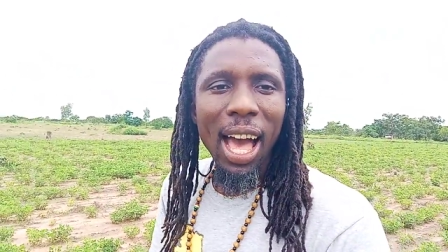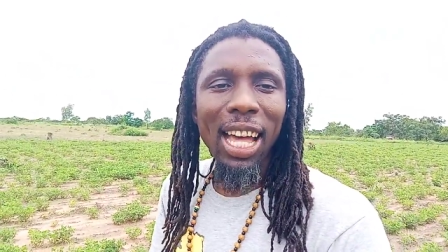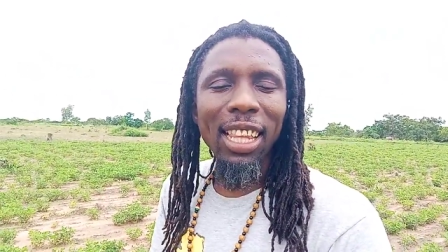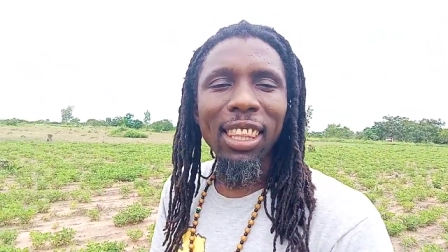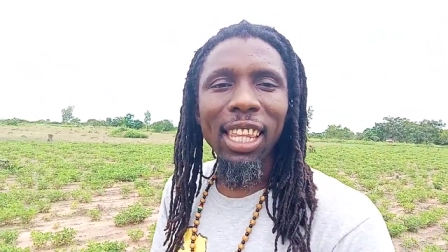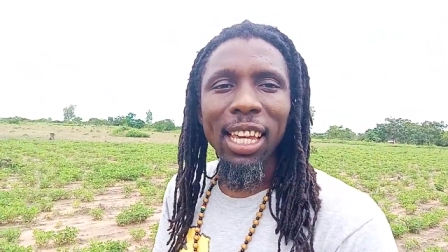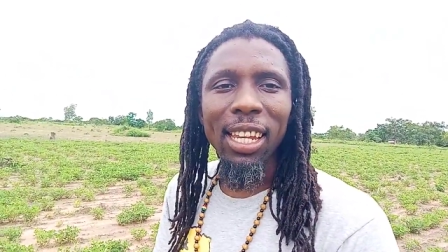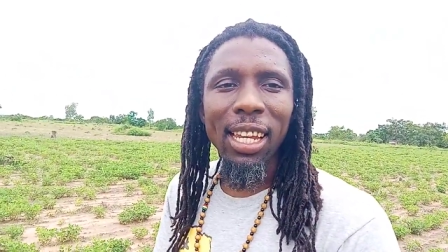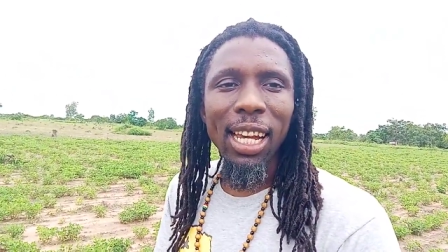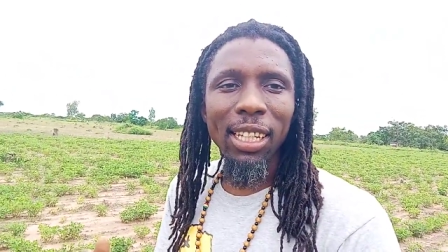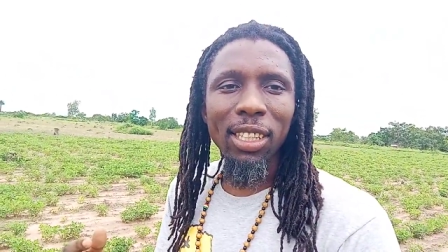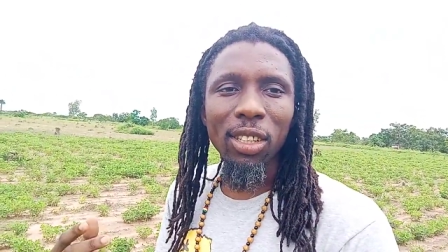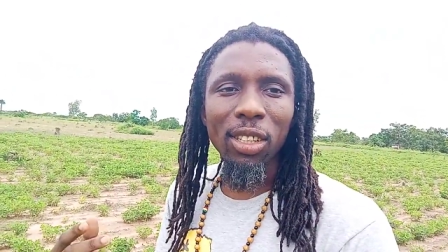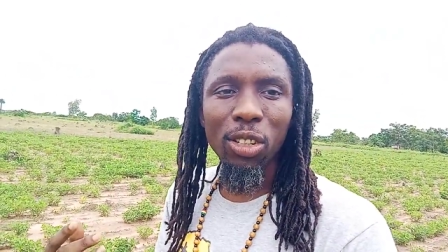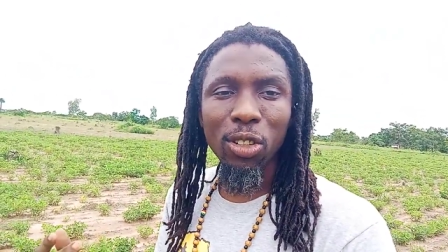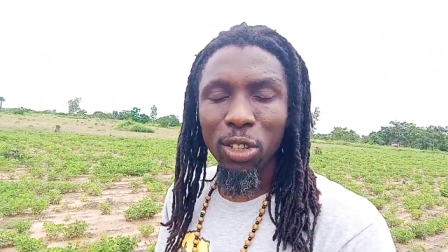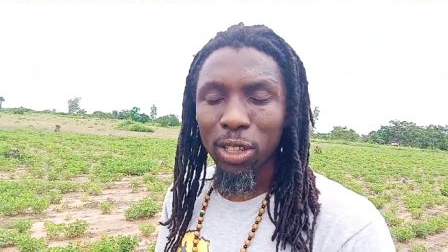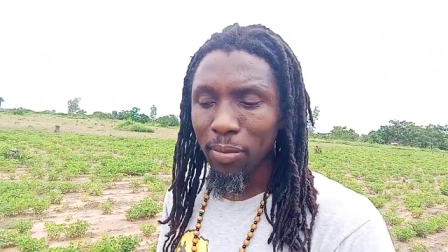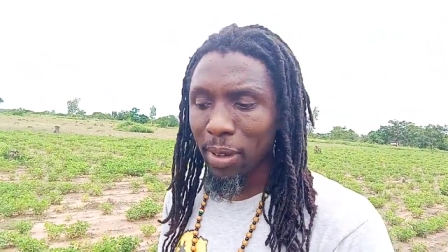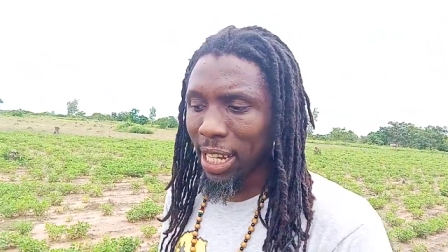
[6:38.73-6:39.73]
I think that's
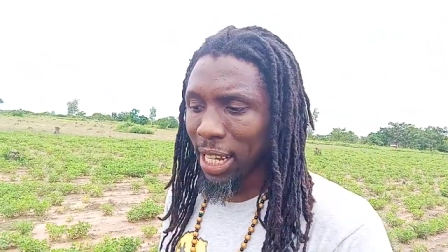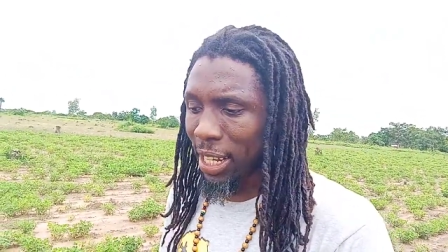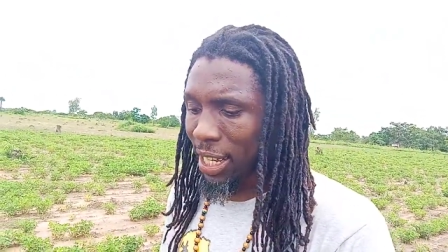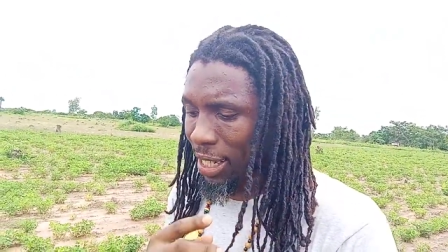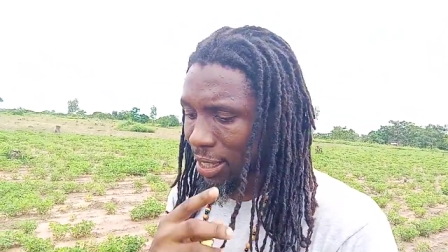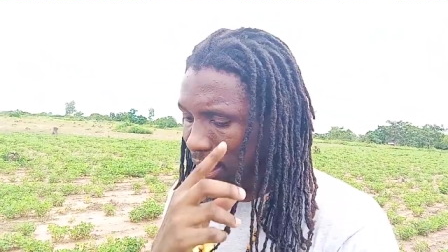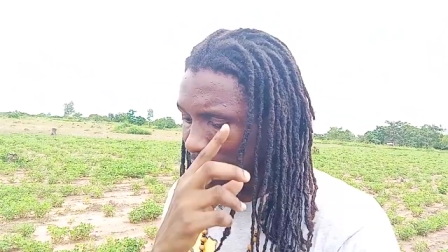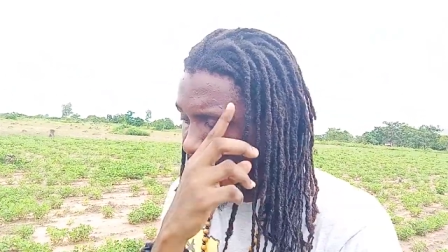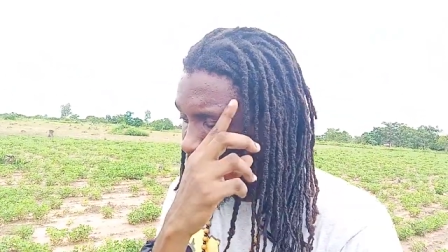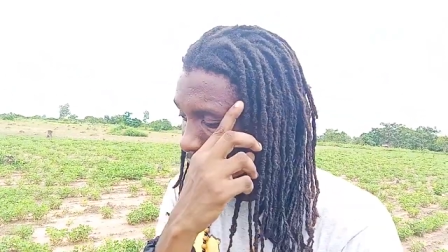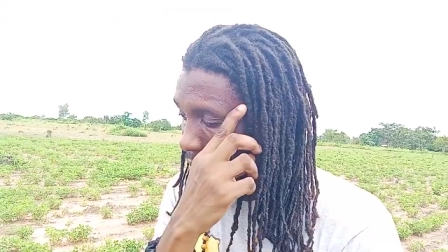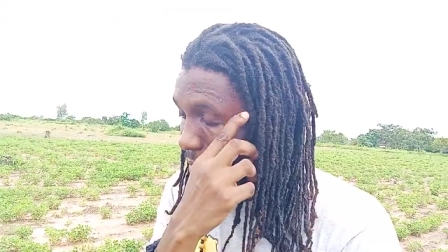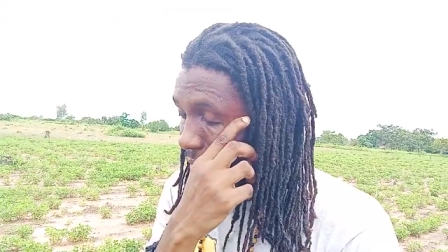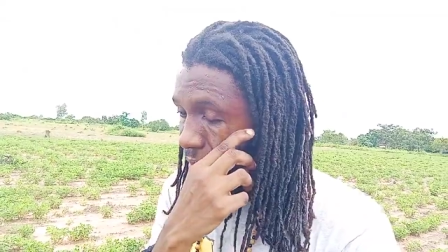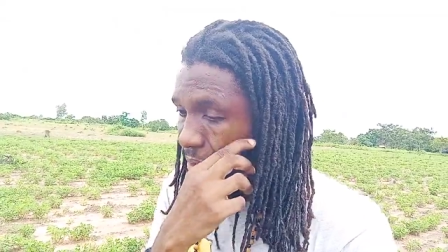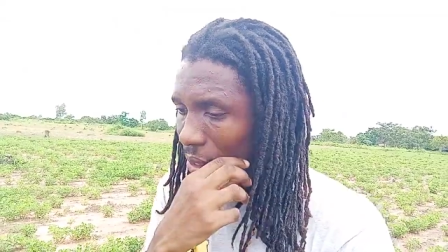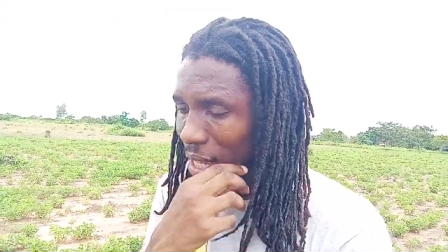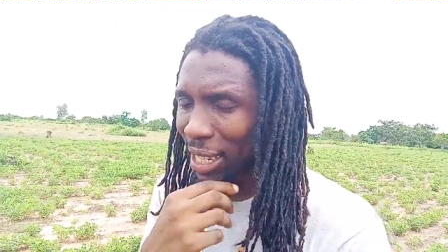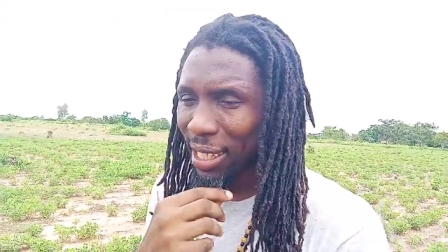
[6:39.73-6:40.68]
good, because guess what?